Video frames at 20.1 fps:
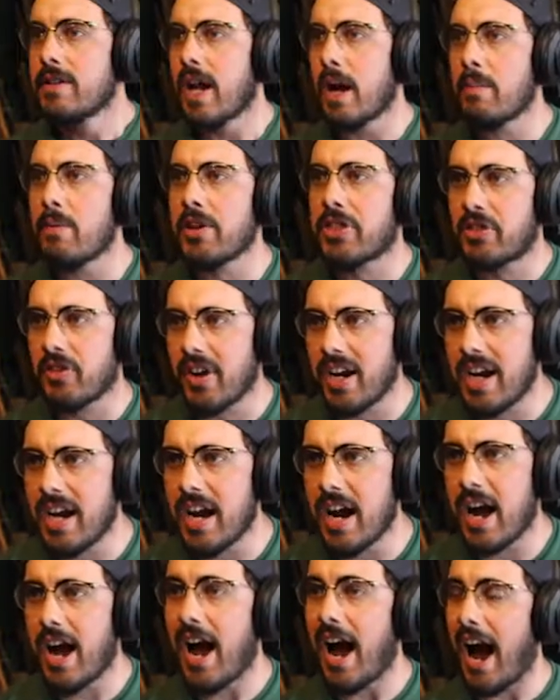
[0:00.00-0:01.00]
Number
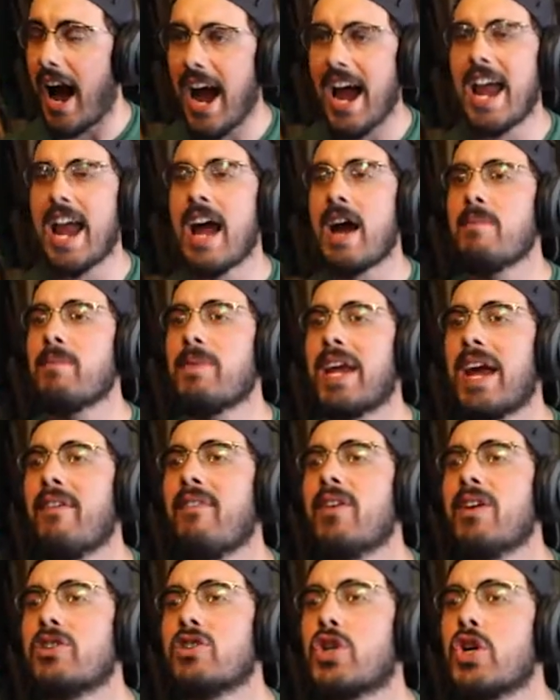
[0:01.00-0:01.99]
3, I am
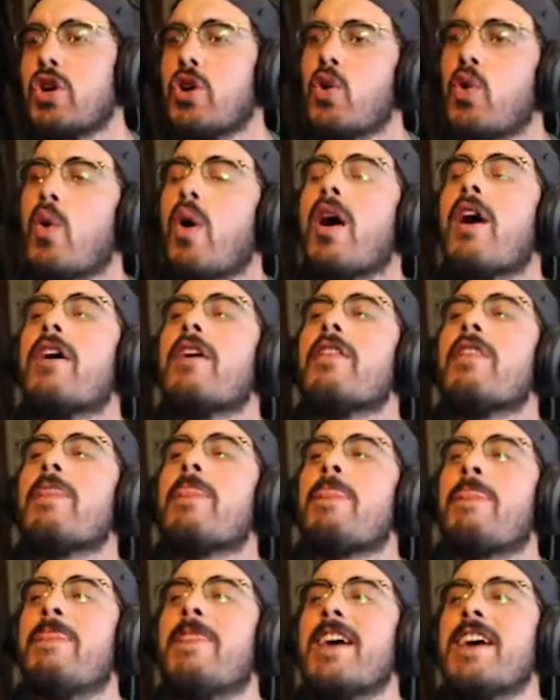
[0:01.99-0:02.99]
giving it to
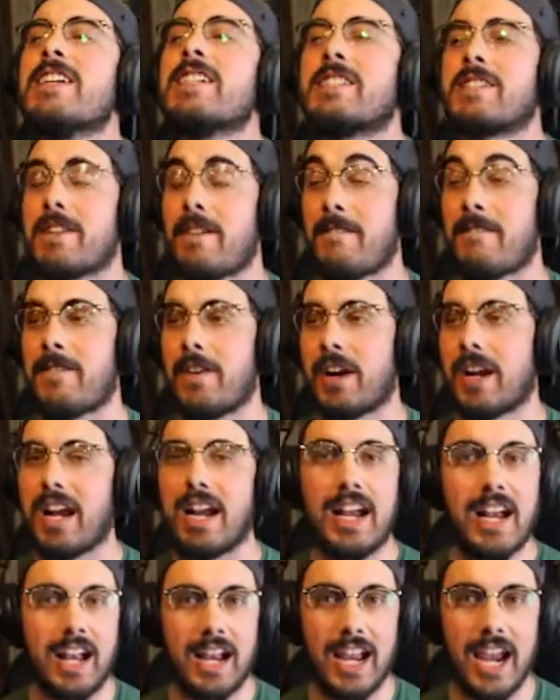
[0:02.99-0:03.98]
this
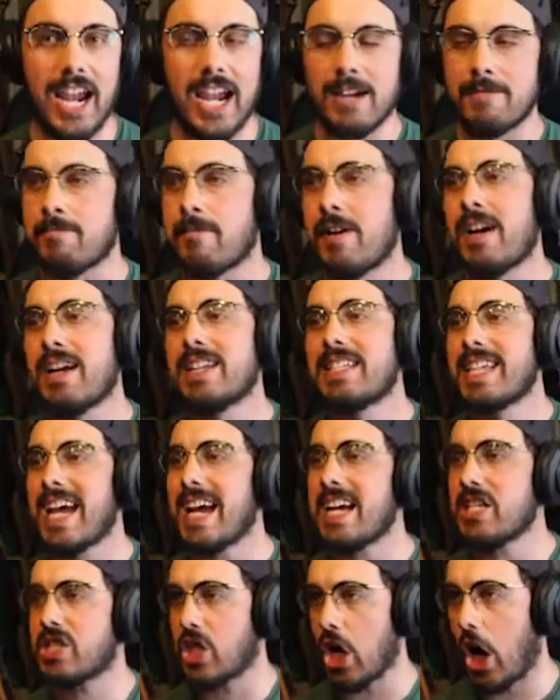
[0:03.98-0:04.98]
freaking game,
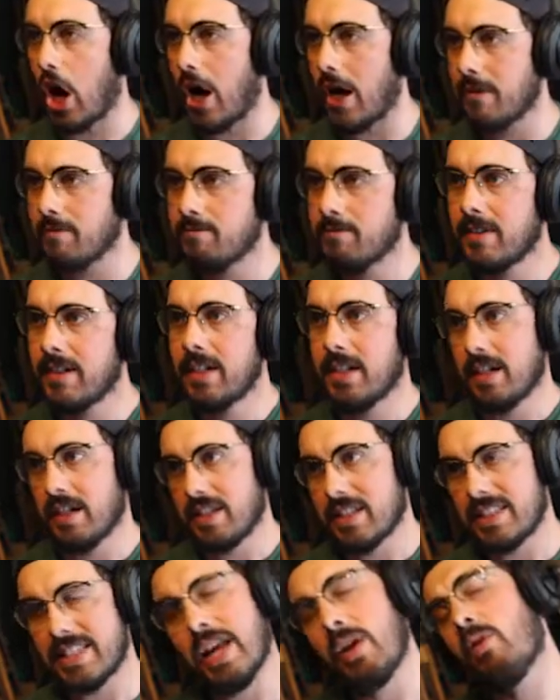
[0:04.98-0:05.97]
Days Gone.
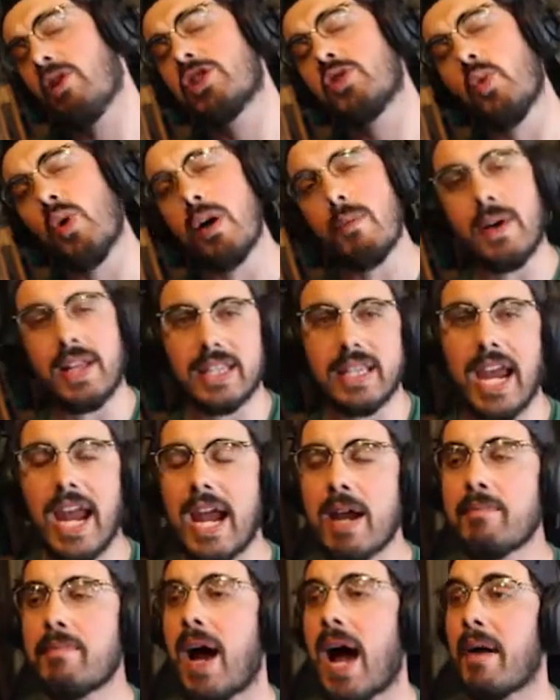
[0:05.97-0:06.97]
Say what you will about the
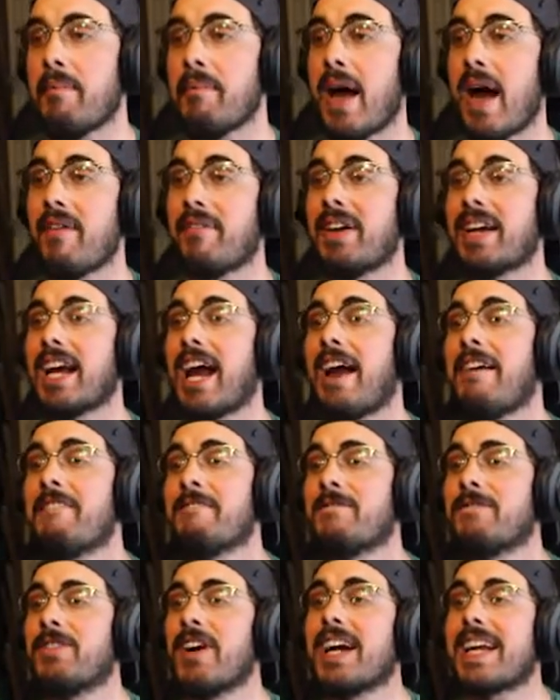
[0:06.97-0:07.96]
game, I'm having a
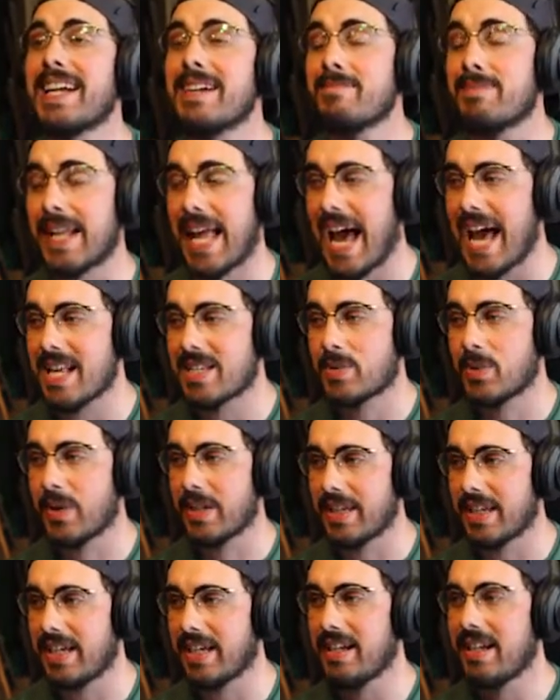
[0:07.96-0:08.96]
freaking blast
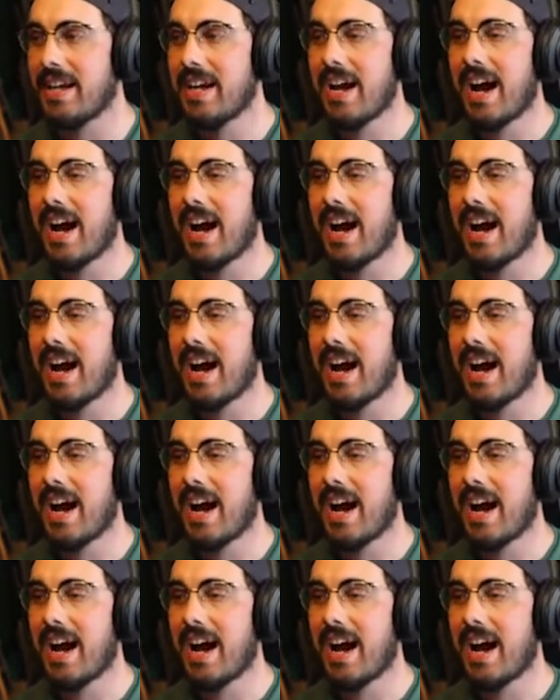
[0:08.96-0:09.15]
with it.